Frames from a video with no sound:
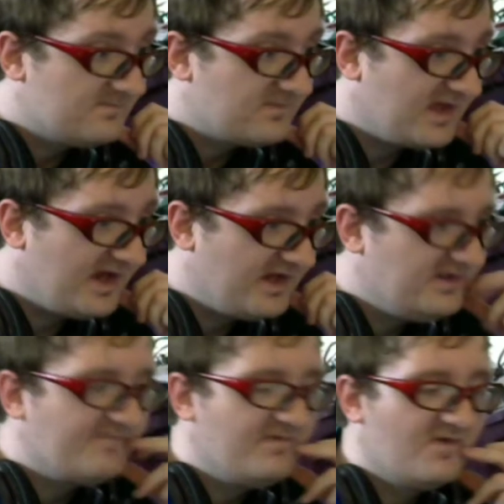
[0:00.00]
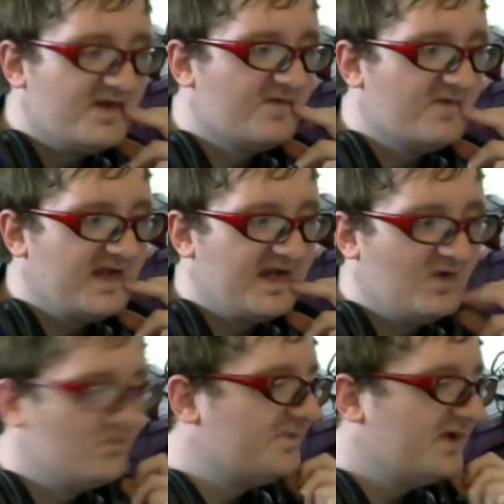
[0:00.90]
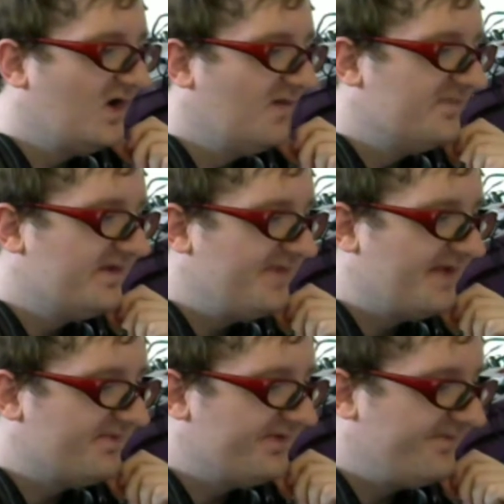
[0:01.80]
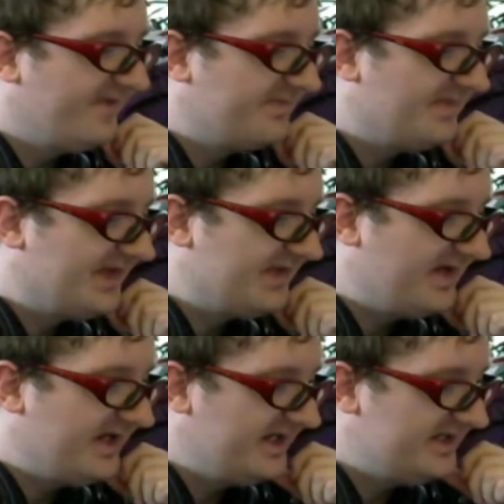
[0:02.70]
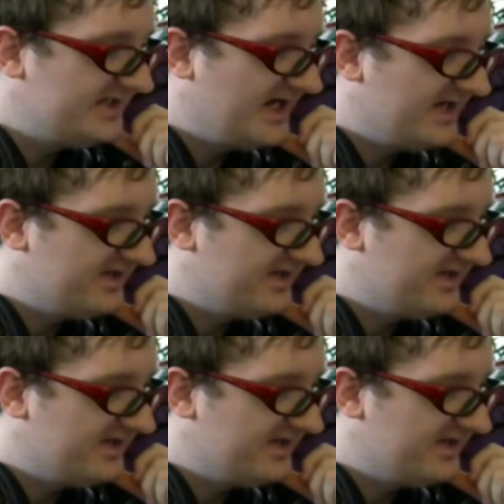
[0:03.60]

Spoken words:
I have no idea when Aaron will be home to be able to like participate in chat.